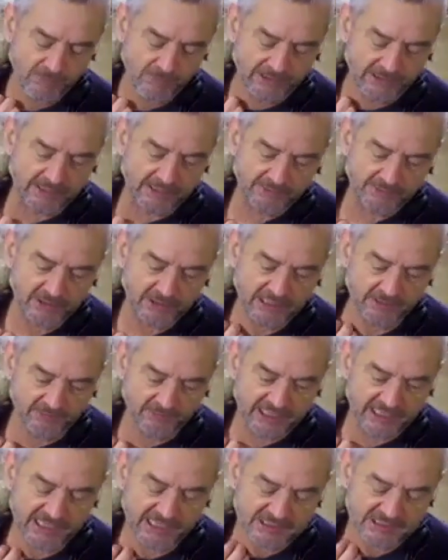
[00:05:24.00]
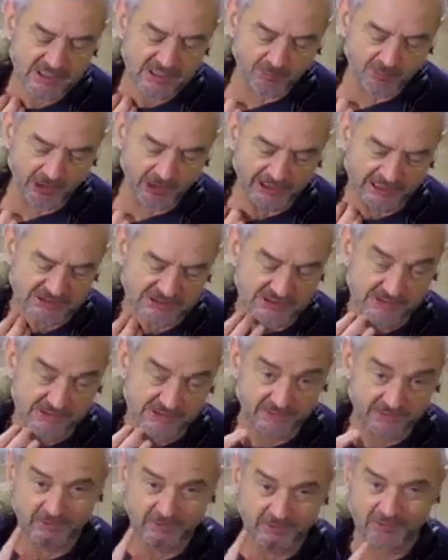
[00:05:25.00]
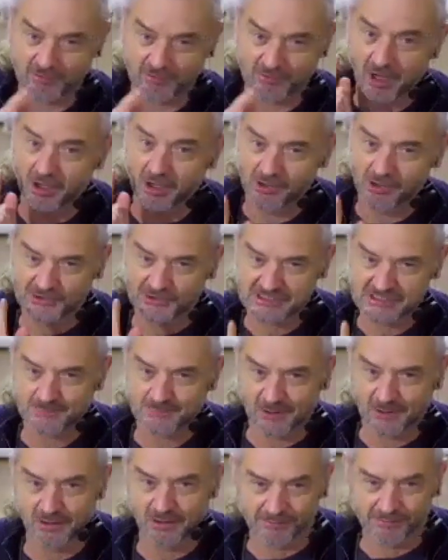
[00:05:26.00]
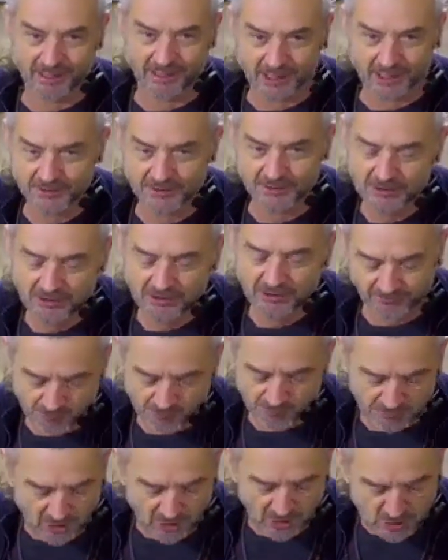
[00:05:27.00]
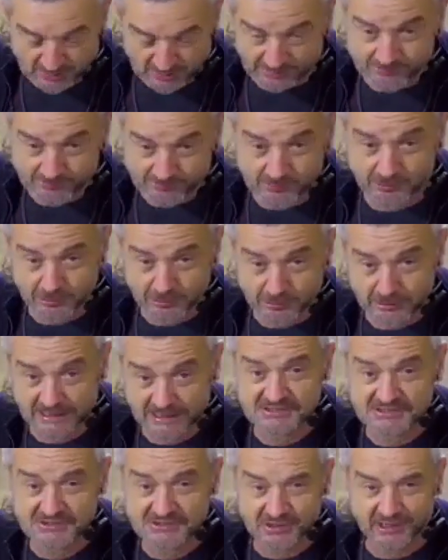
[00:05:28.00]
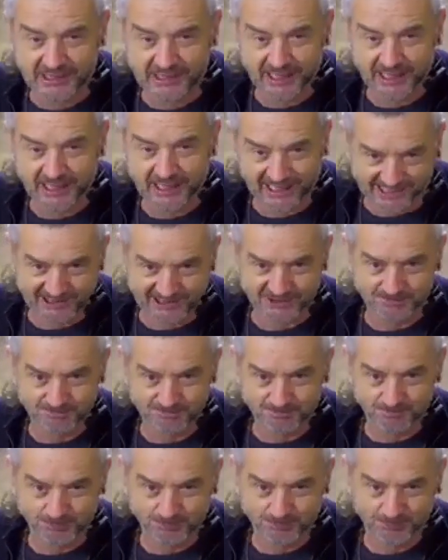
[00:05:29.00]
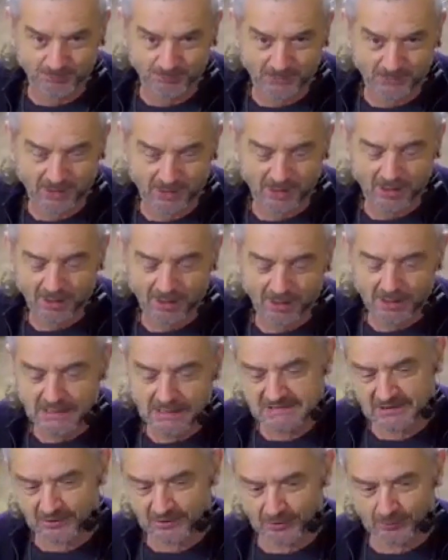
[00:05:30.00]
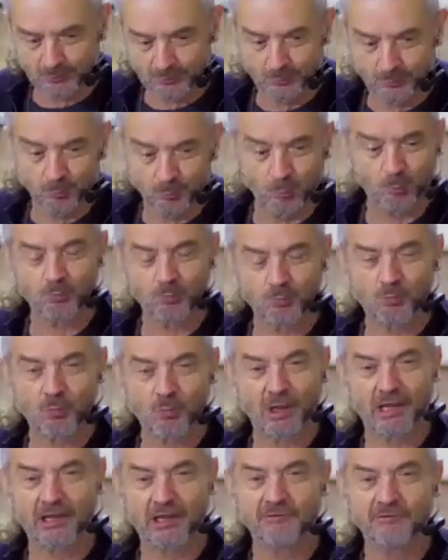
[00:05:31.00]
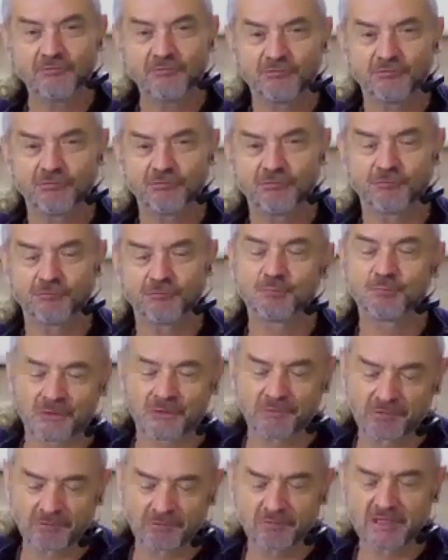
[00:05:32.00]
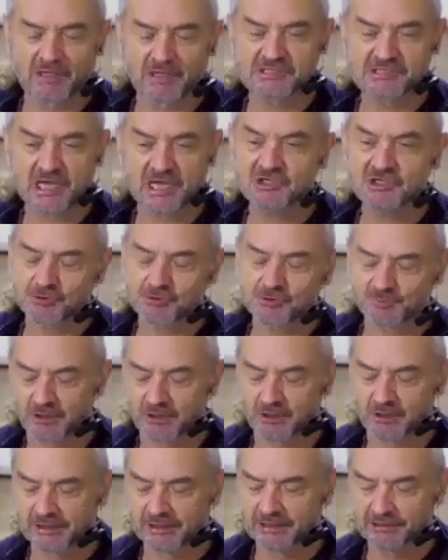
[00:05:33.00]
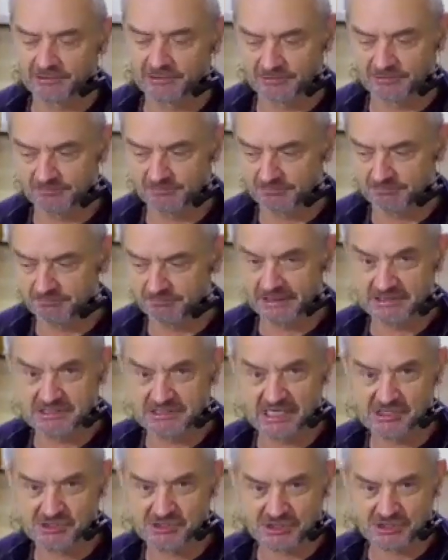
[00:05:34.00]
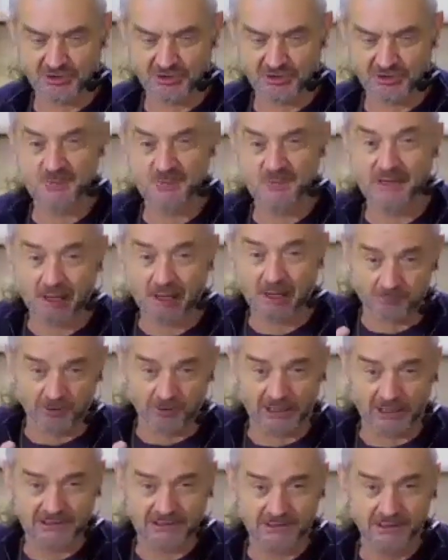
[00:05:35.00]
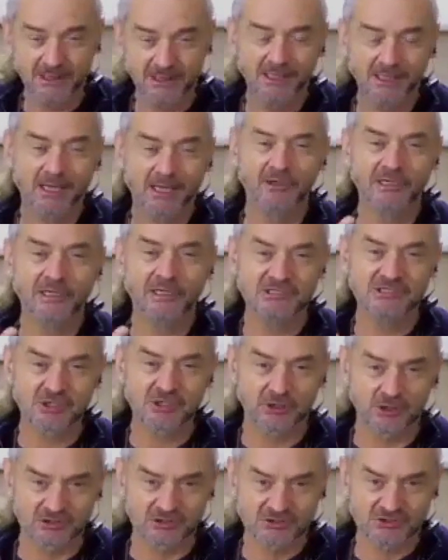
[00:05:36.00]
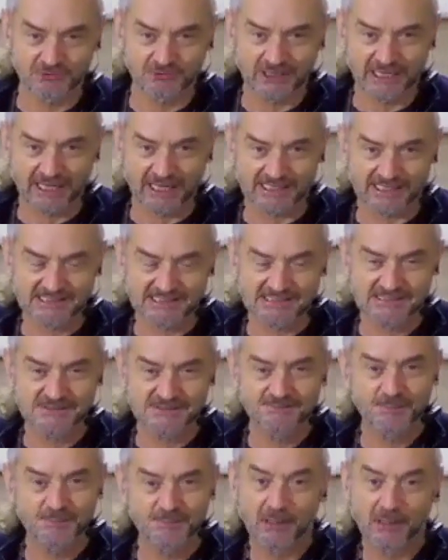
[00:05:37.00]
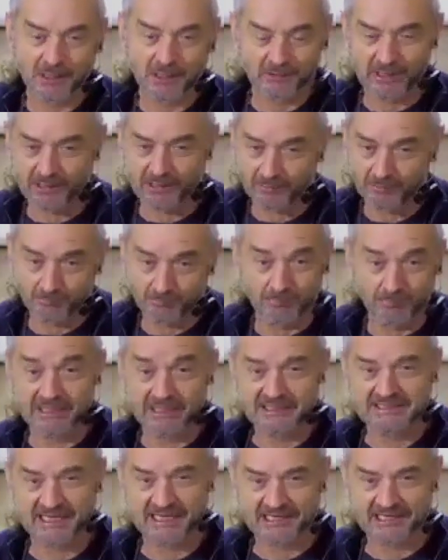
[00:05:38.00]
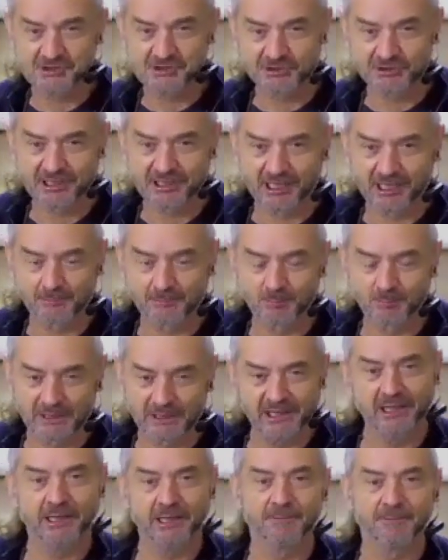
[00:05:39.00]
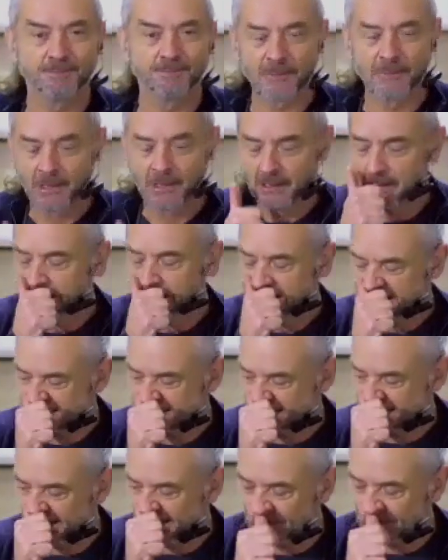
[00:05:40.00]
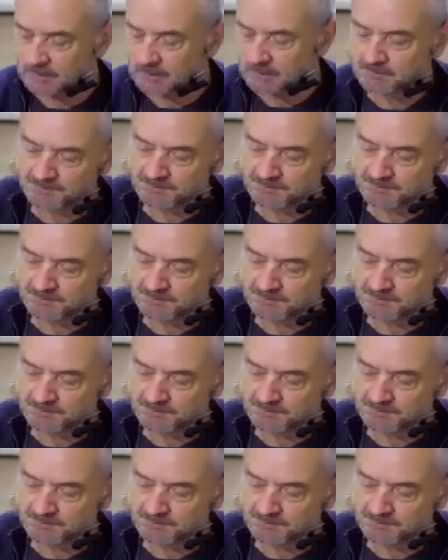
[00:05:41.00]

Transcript: yeah the key, the key is uprightness, and that the, the hardest part of that for most people is the head. So if the, the intention behind meditation is you need to be upright and you need to learn to relax, and then meditation can begin. So.